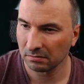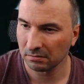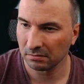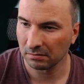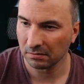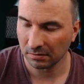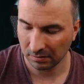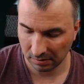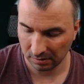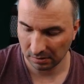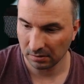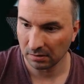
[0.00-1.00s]

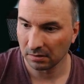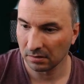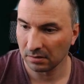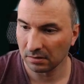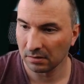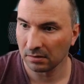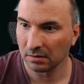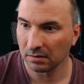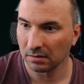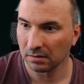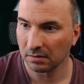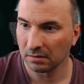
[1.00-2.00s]

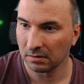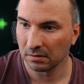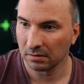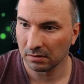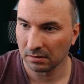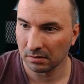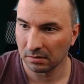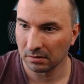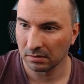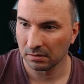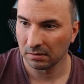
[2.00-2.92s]
Nobody speaks.